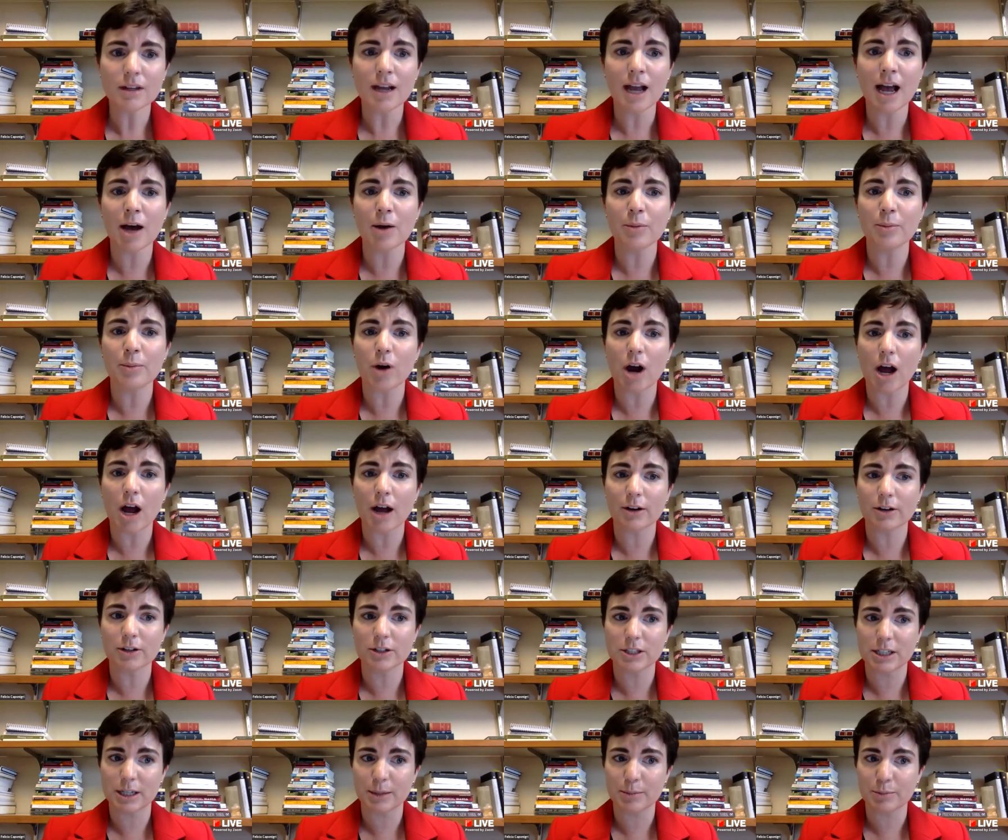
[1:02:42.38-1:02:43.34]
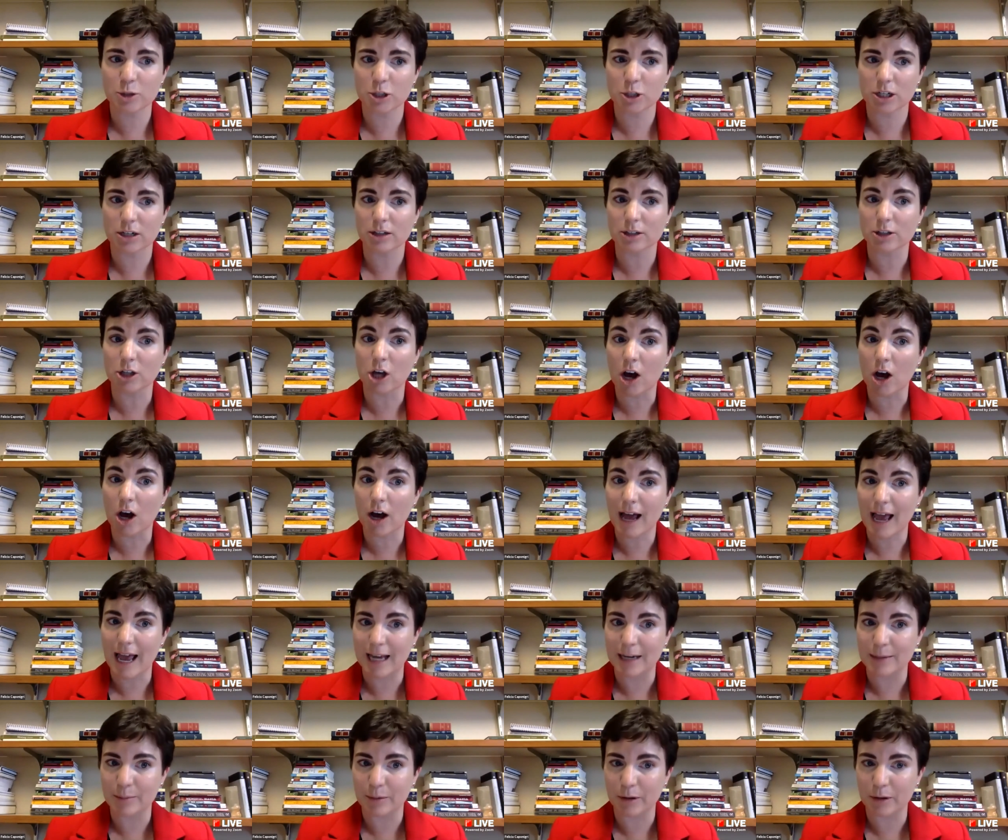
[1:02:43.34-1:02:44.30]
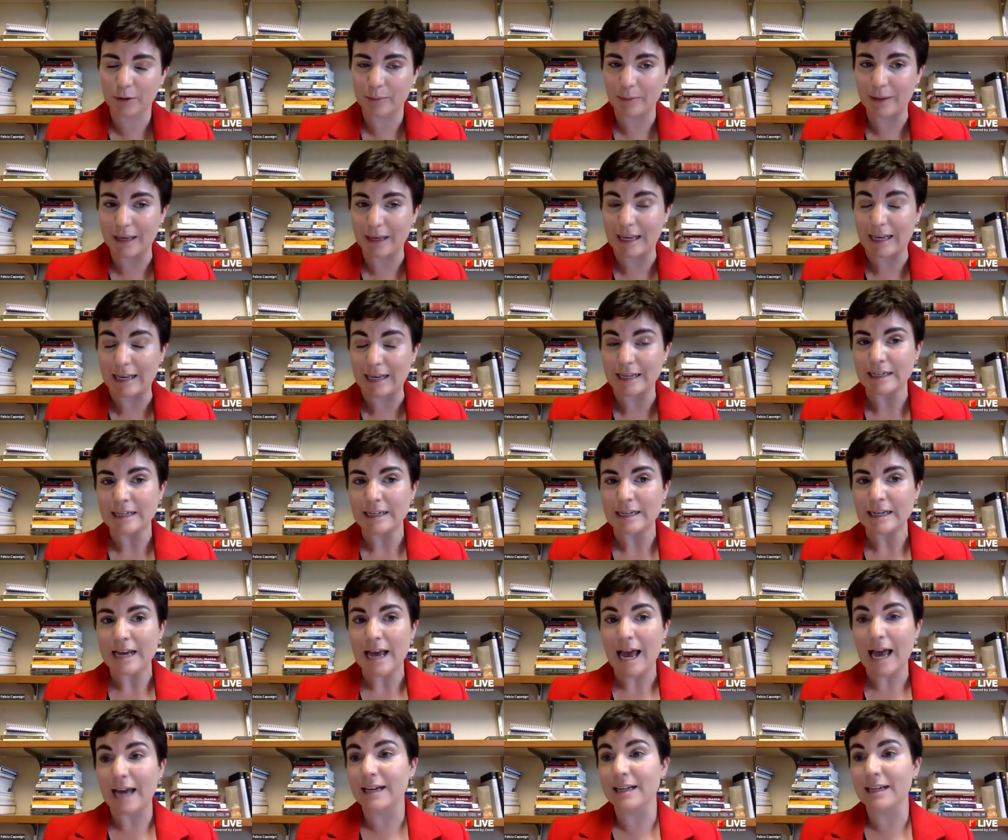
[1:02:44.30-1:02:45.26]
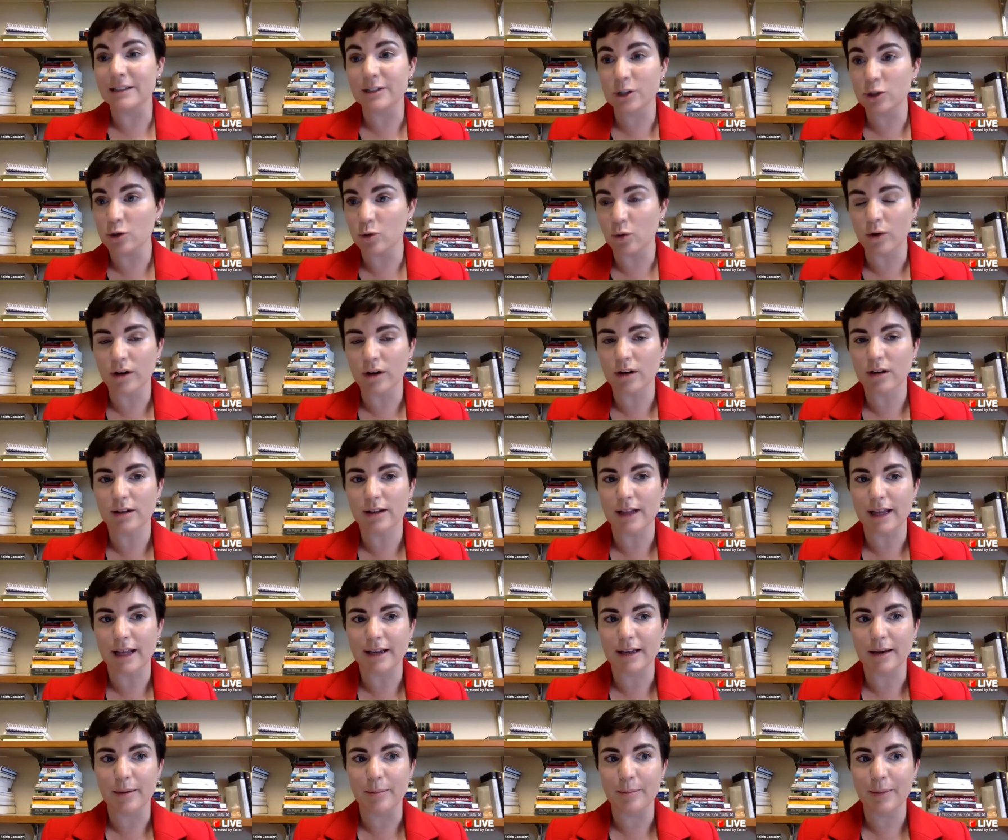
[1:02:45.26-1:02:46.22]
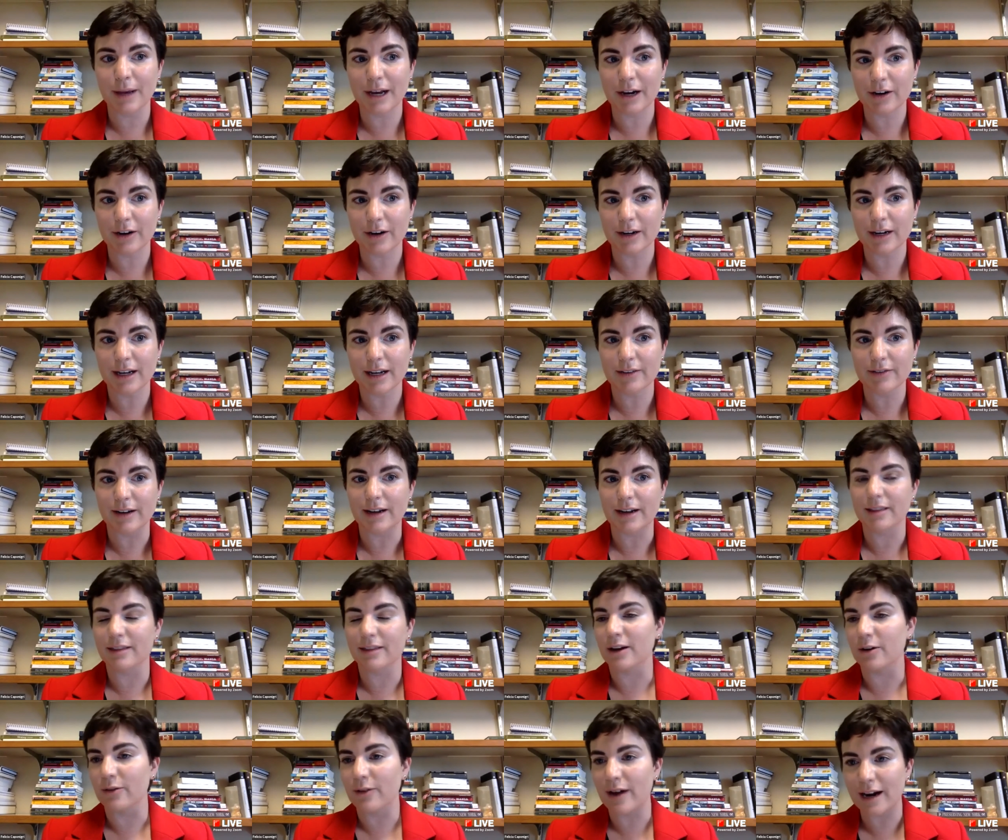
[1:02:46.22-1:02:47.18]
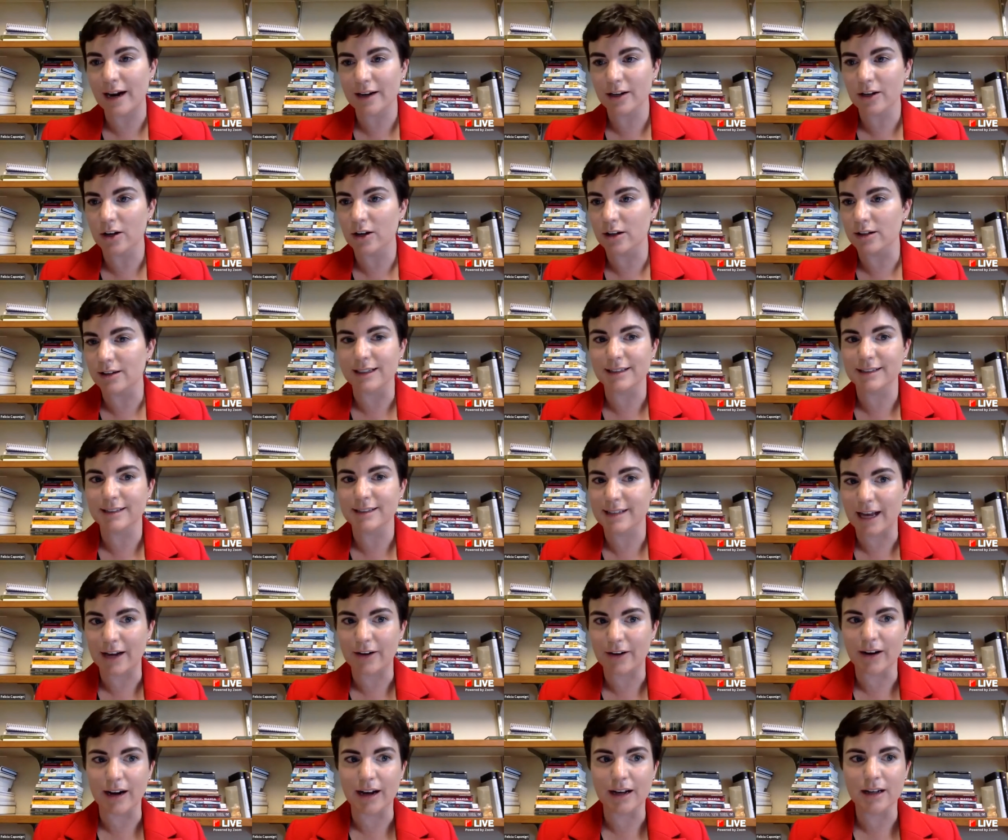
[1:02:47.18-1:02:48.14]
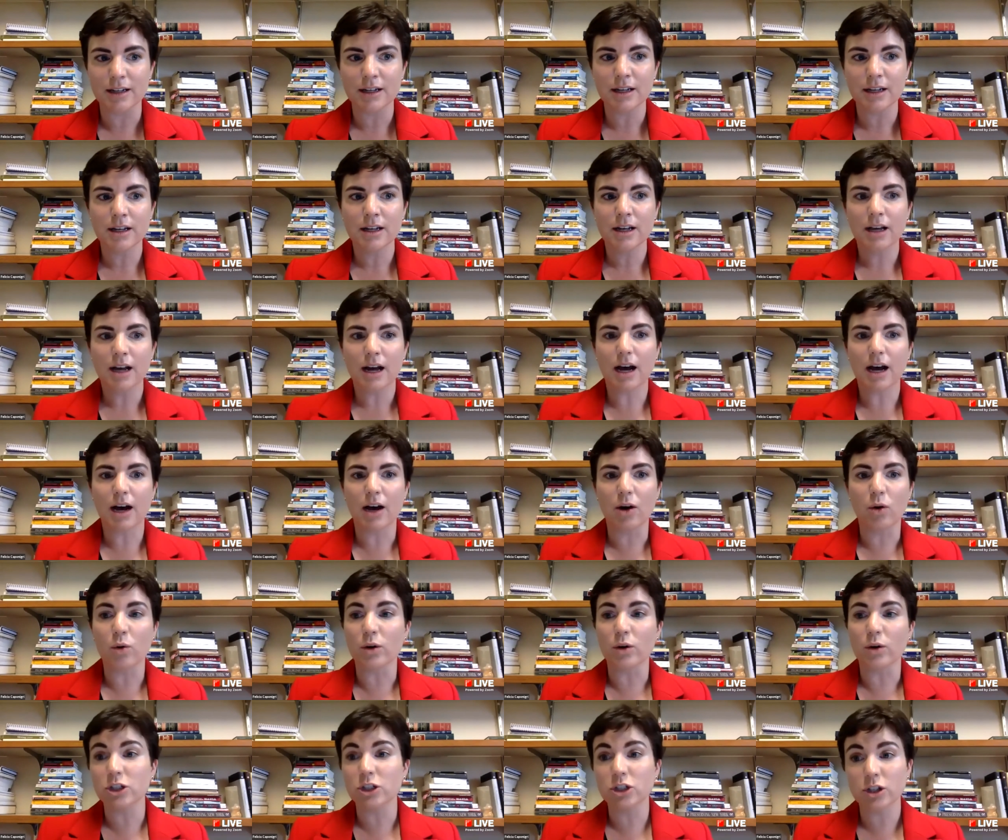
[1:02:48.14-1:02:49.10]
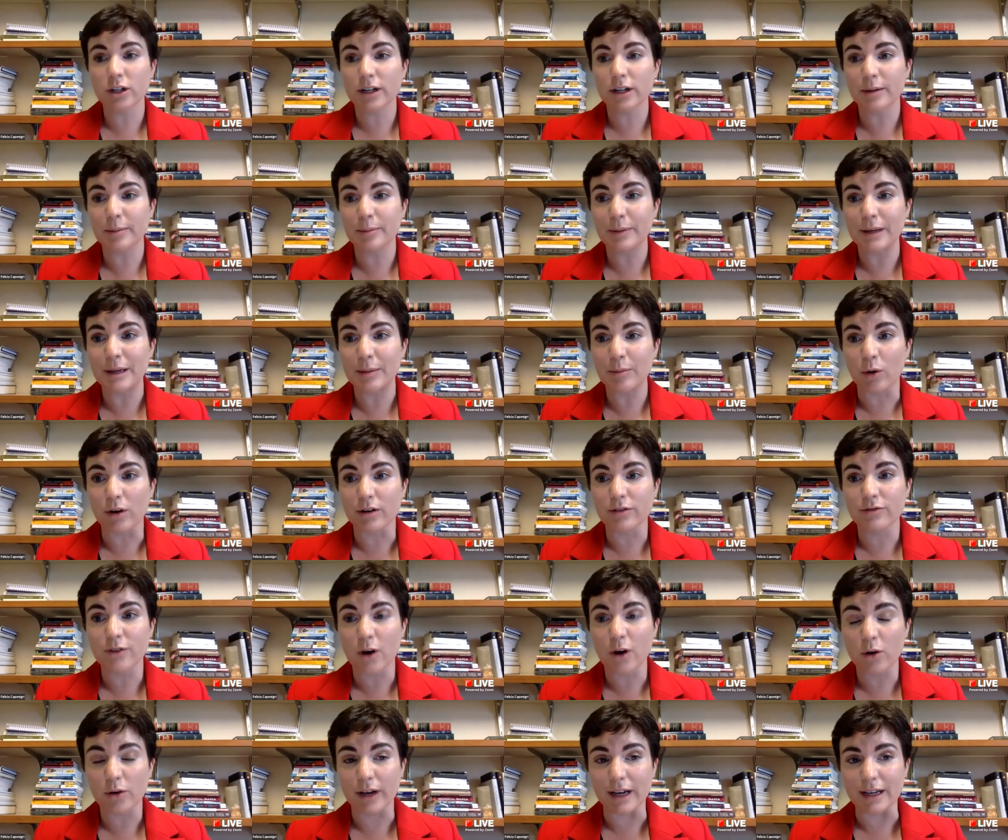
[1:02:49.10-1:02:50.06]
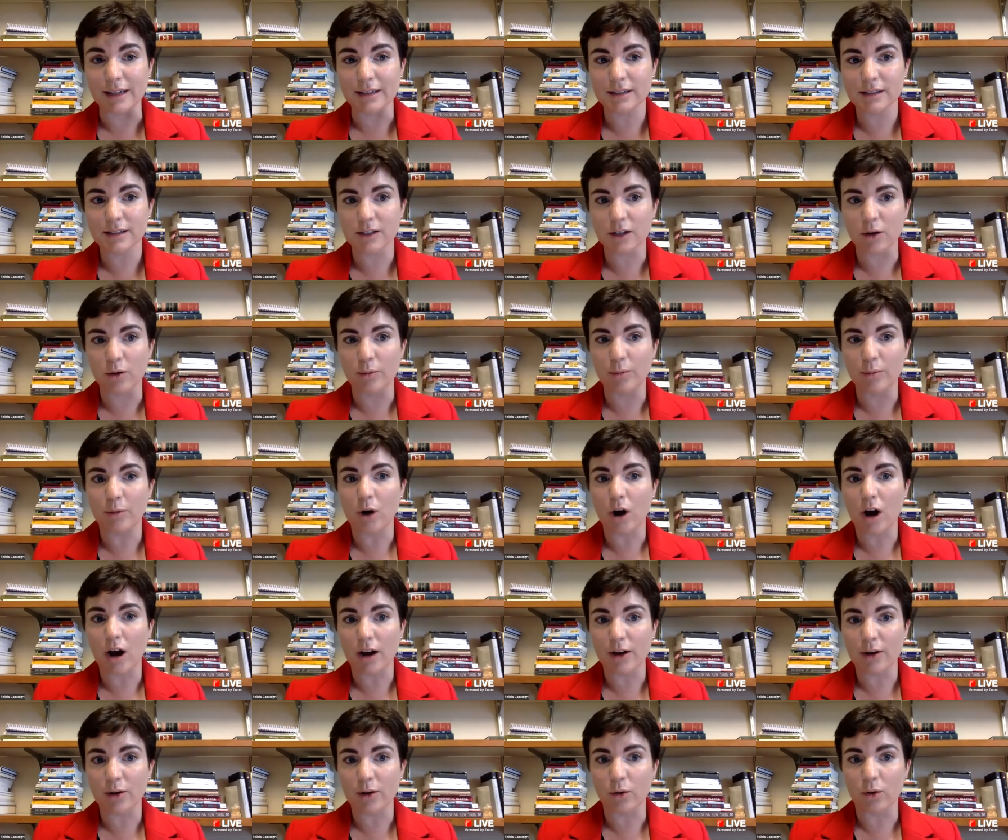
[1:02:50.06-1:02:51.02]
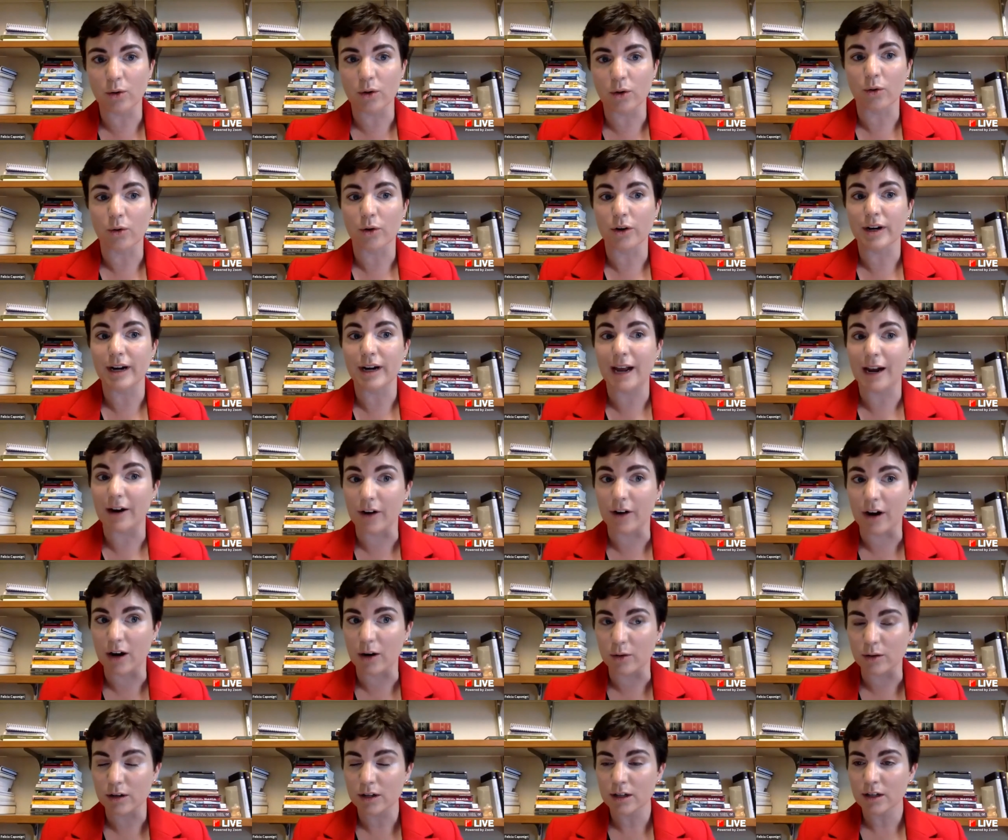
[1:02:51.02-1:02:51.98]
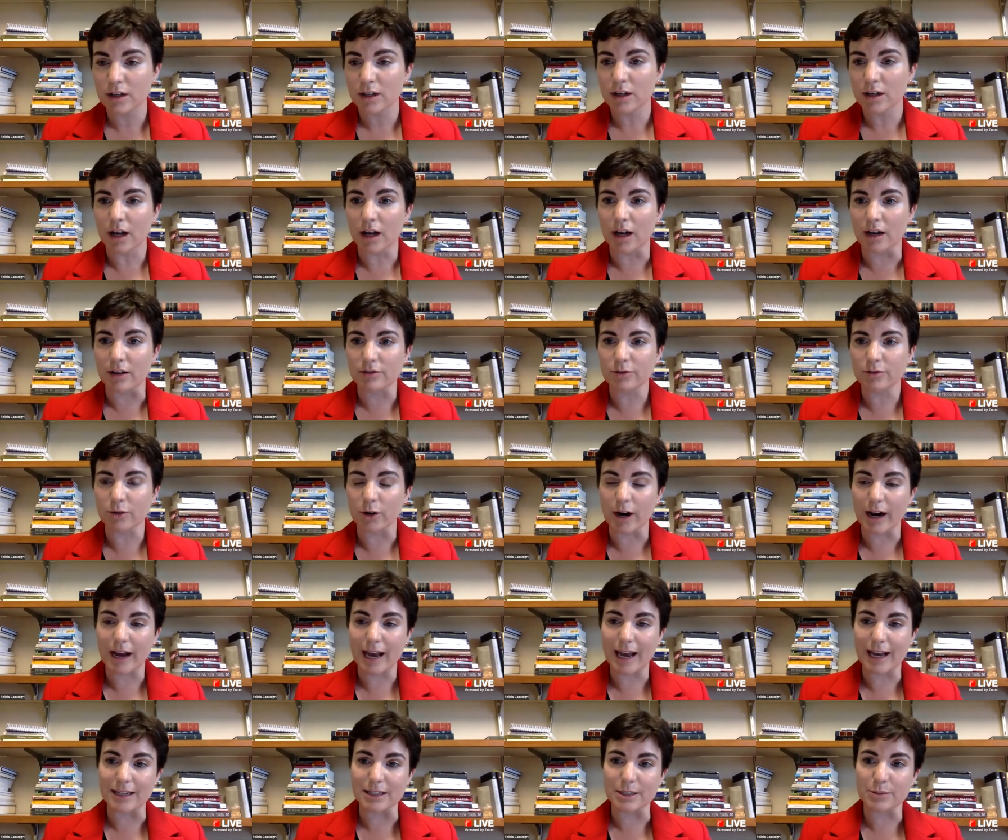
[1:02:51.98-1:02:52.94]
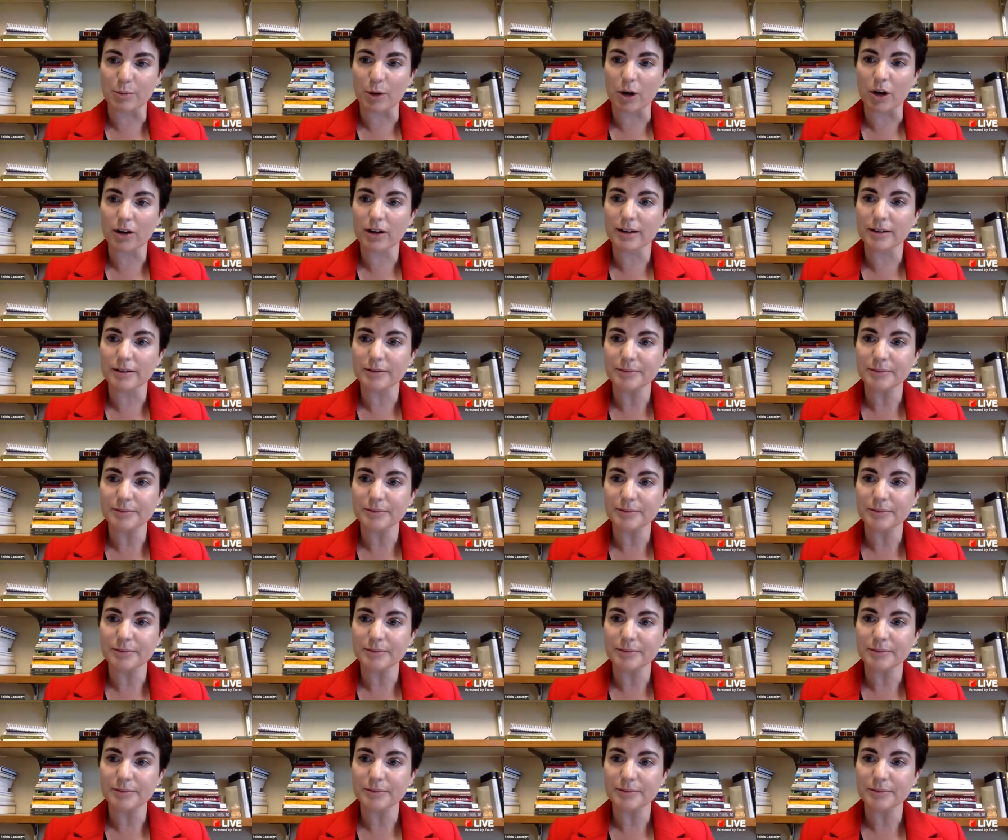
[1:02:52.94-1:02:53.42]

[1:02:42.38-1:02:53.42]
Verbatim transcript: How broad or deep should a law handbook be, and historical and comparative and theoretical, etc., uh, or should it be more focused, so broad or or narrow uh, for a handbook?